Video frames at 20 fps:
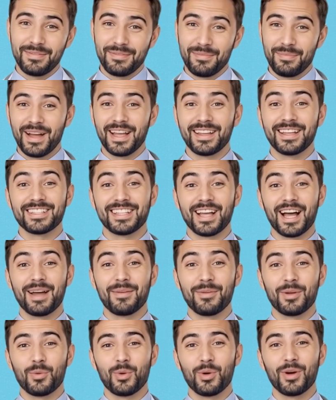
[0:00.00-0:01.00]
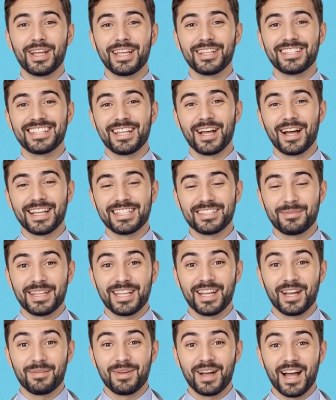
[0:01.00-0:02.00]
By the time the warning signs
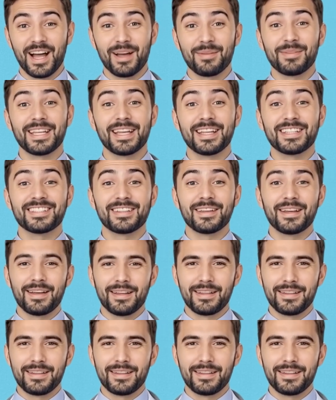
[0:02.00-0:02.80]
become obvious,